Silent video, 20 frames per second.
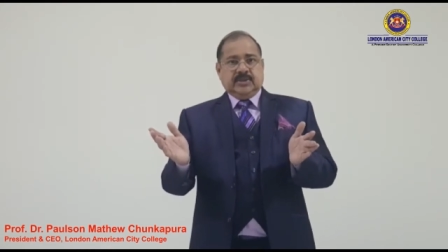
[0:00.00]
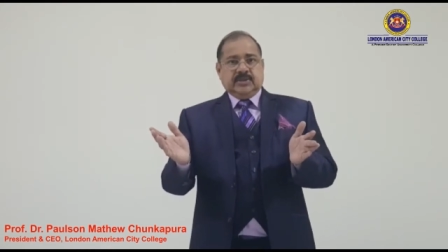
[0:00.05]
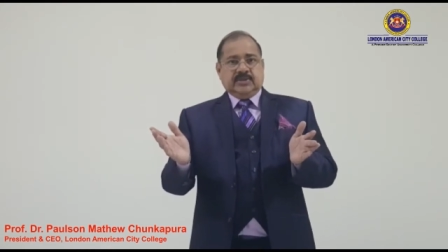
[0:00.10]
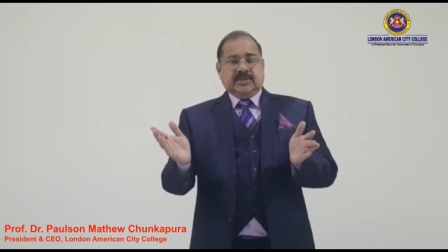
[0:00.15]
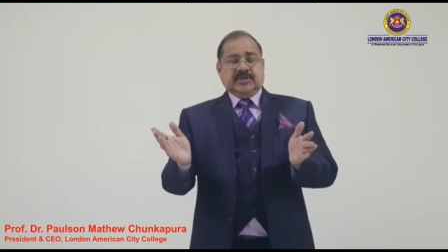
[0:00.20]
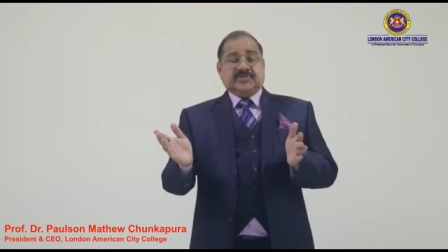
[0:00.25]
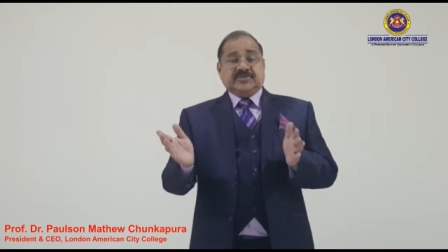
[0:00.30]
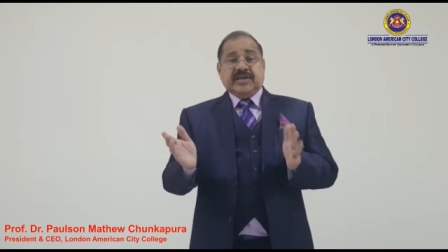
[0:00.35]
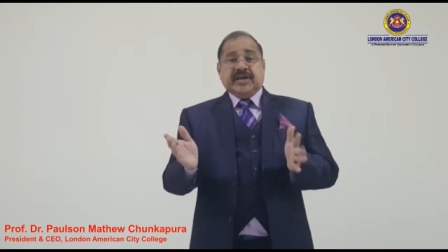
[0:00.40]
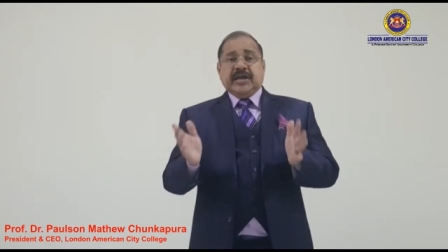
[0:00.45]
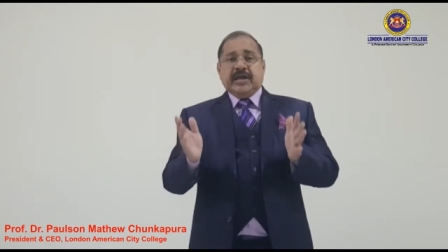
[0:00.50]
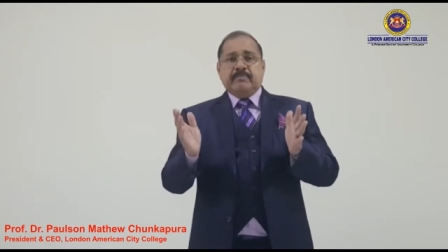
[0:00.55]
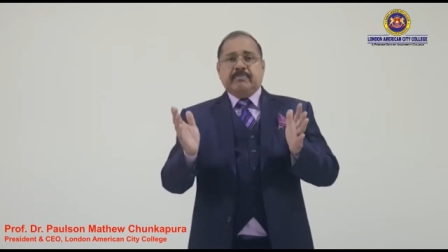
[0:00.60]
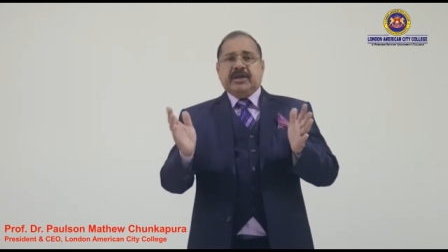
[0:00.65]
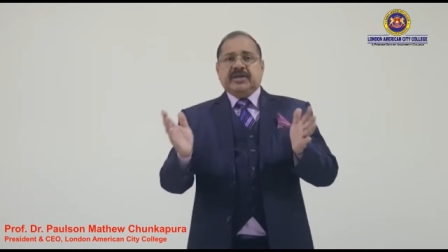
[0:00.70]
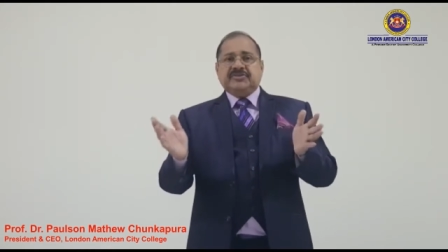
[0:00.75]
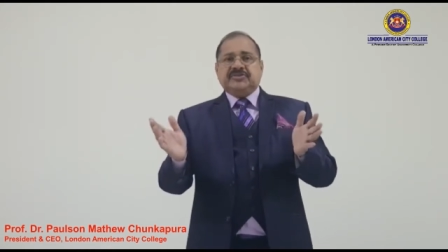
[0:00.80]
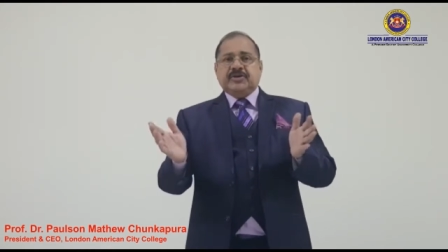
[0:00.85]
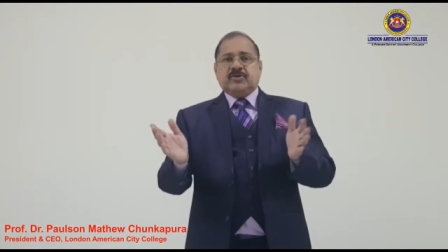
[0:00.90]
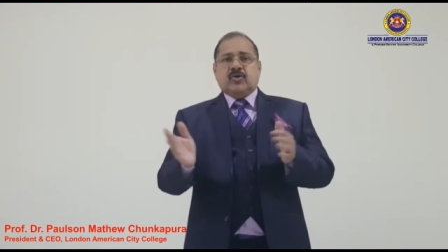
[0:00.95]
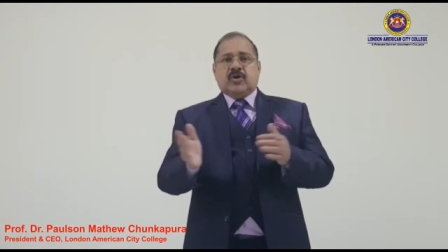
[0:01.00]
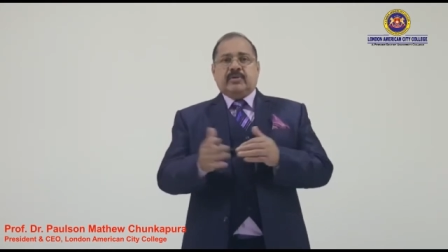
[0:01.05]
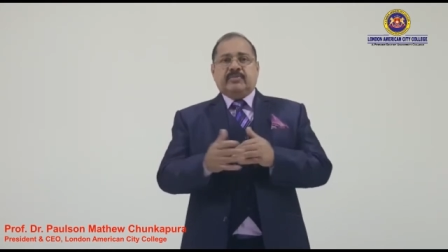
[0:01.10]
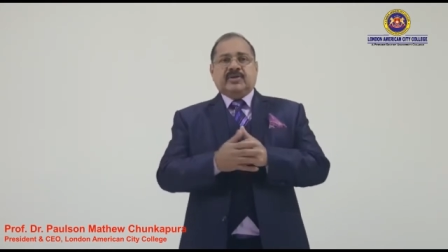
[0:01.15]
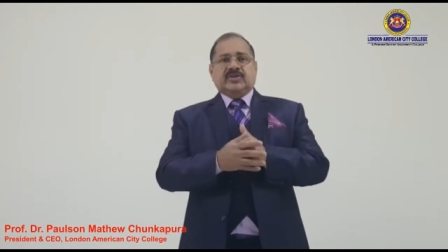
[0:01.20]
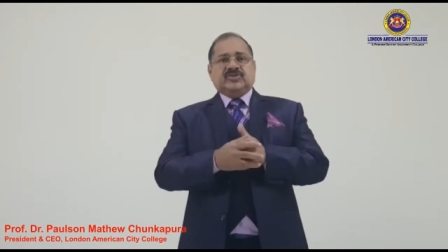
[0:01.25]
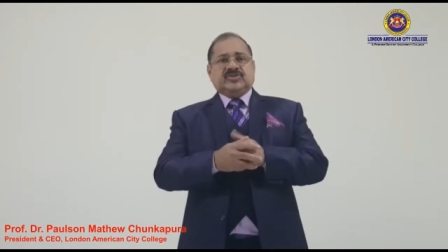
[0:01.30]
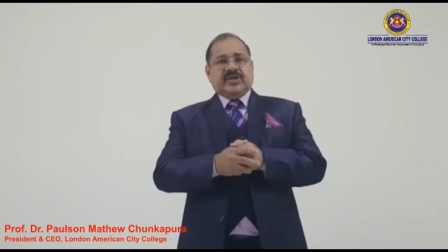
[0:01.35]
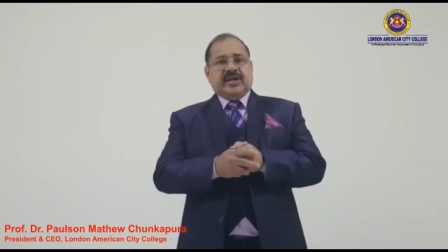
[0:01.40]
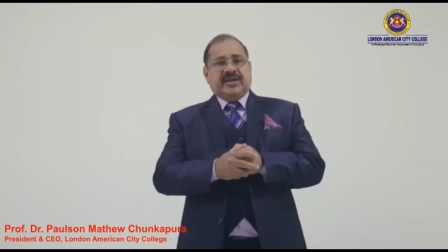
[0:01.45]
The second biggest economy
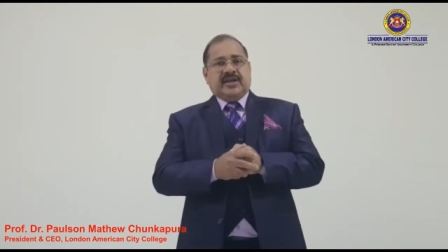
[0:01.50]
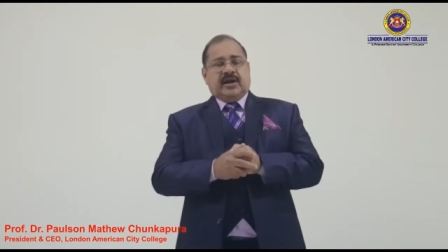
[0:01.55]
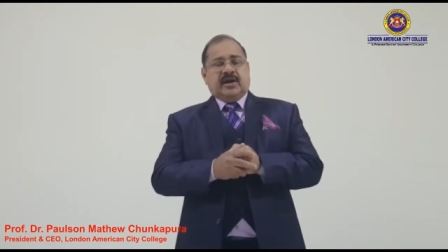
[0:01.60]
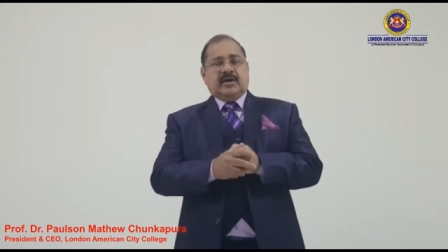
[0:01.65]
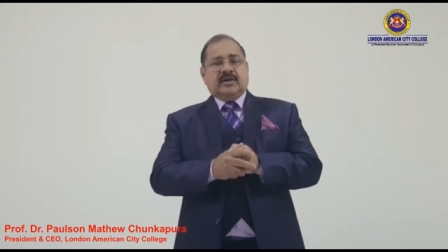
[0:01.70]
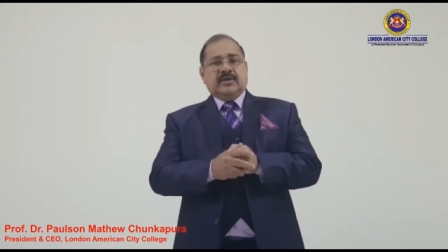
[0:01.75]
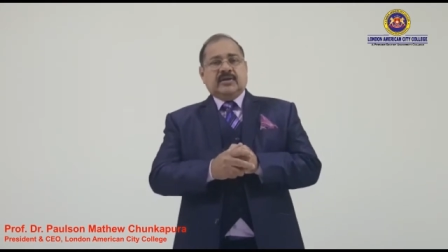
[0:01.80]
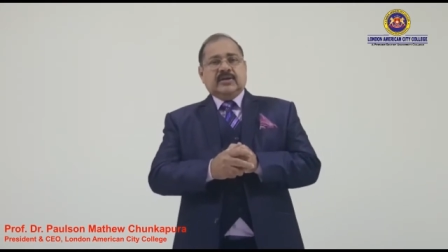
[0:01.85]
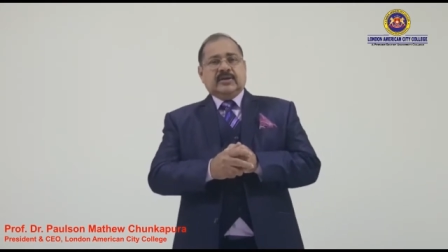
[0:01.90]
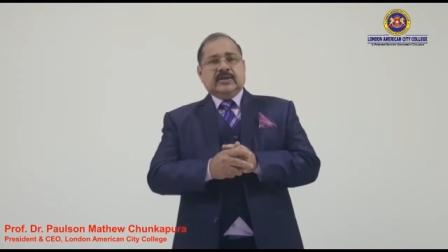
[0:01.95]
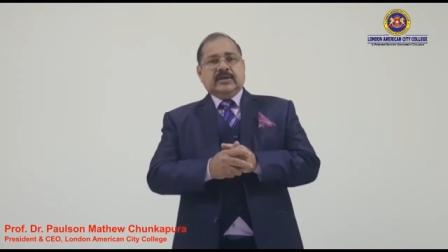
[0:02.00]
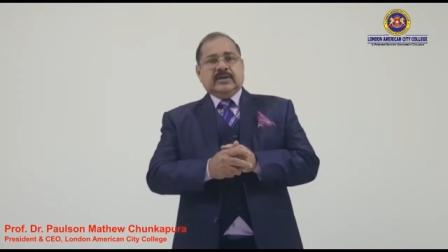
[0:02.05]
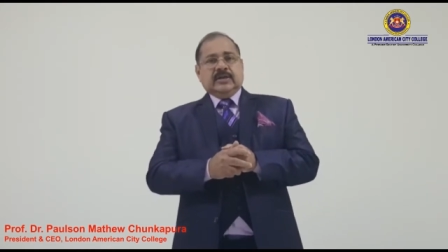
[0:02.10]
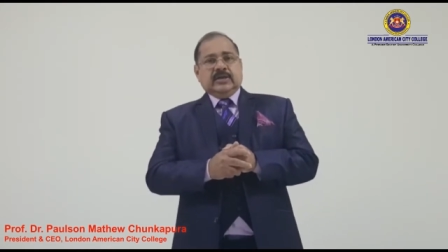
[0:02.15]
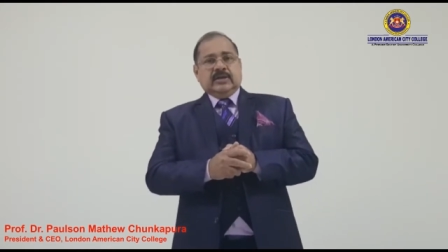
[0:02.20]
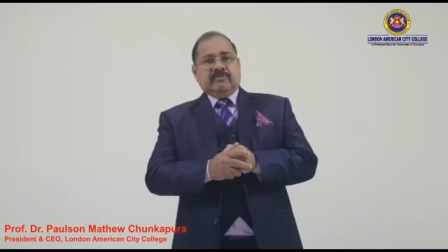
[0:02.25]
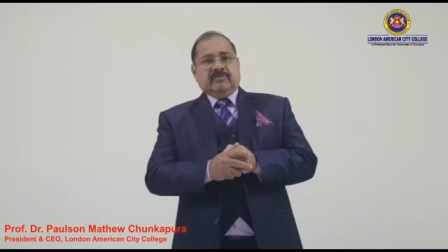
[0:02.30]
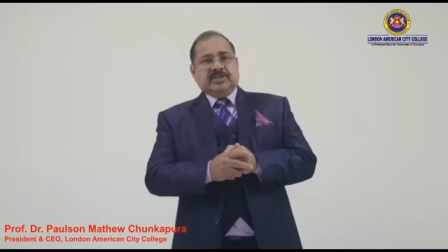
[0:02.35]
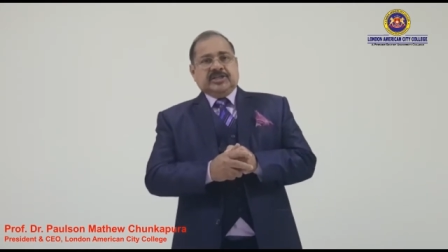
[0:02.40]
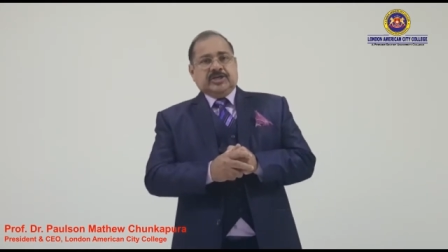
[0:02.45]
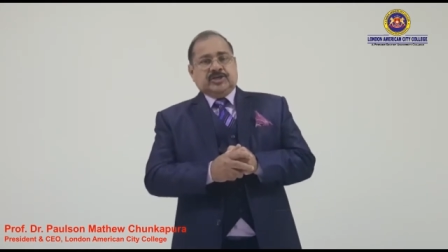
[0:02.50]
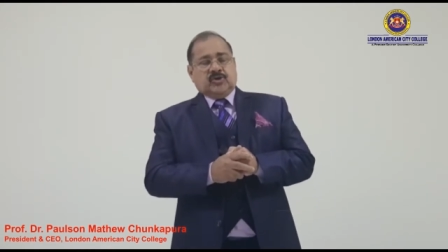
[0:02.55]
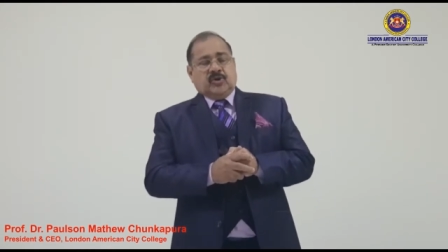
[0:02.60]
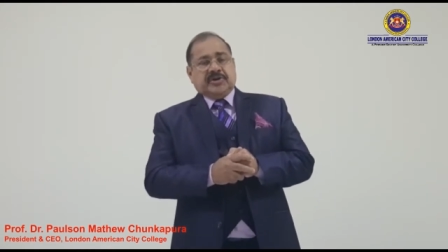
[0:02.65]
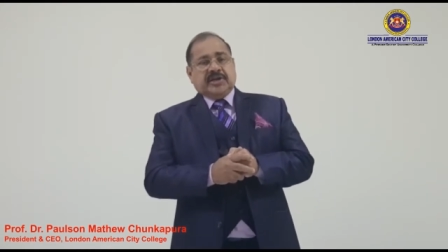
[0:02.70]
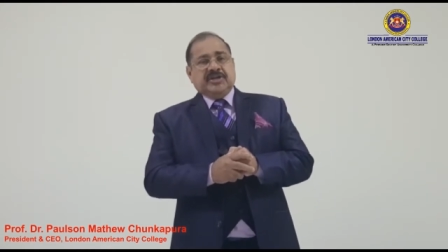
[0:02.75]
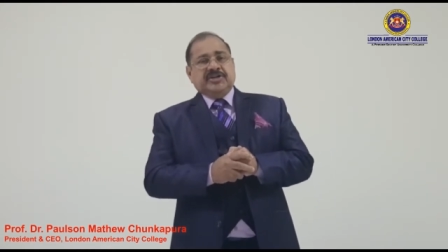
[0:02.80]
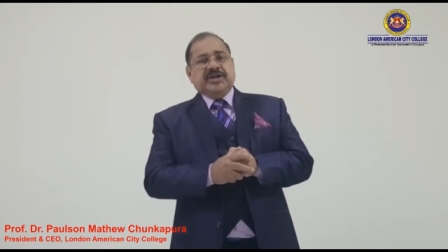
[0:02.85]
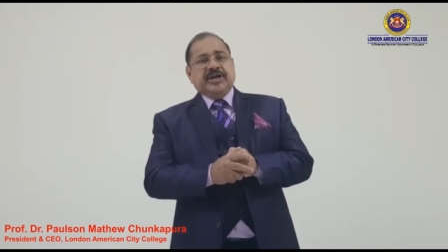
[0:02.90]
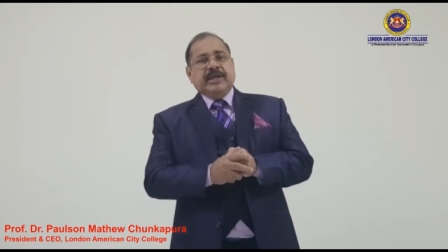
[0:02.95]
is China, with a
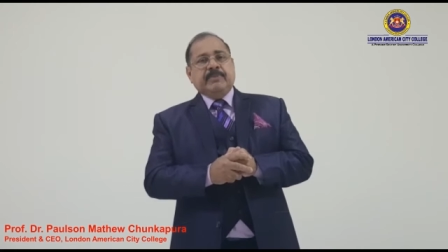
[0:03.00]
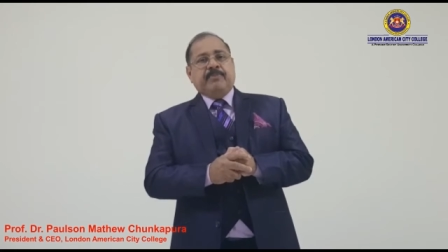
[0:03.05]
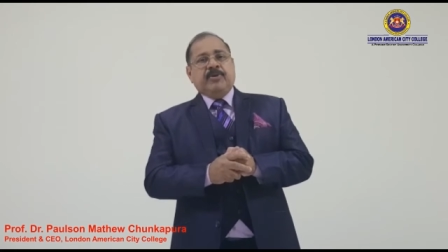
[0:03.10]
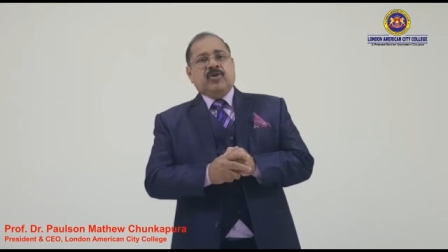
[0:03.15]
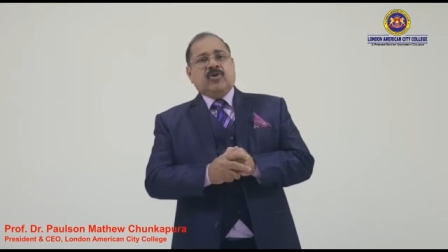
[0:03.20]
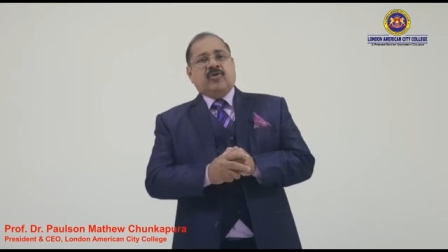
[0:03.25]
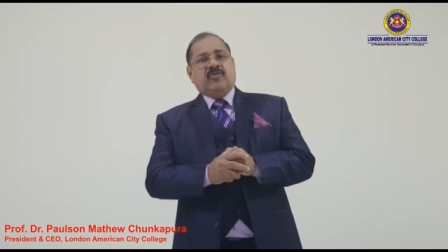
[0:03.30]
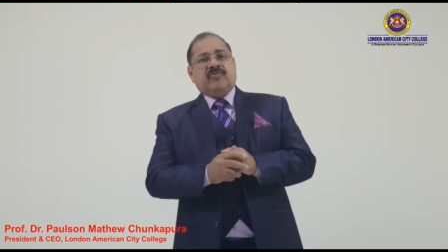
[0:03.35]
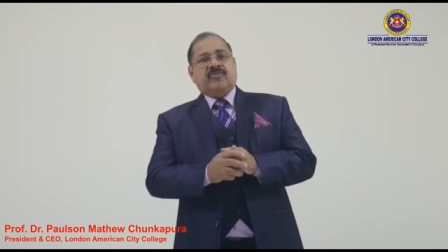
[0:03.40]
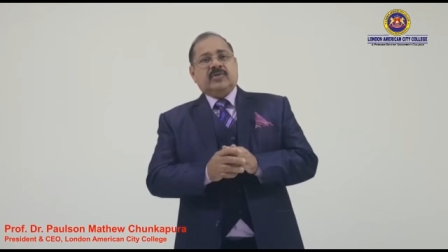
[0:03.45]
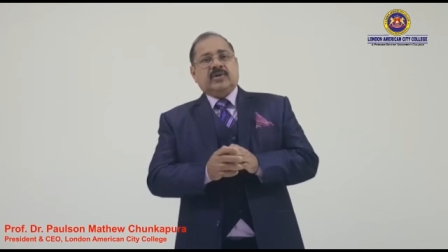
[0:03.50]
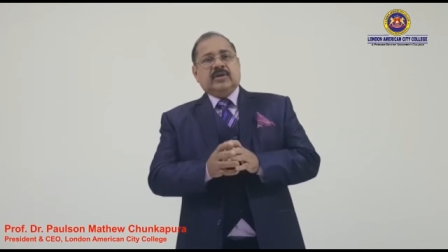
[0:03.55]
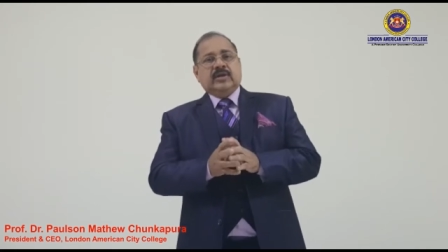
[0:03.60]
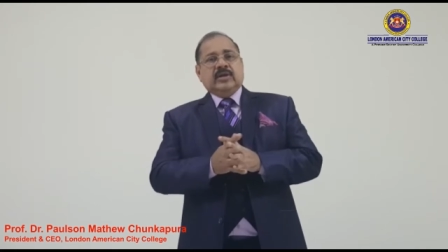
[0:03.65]
total GDP of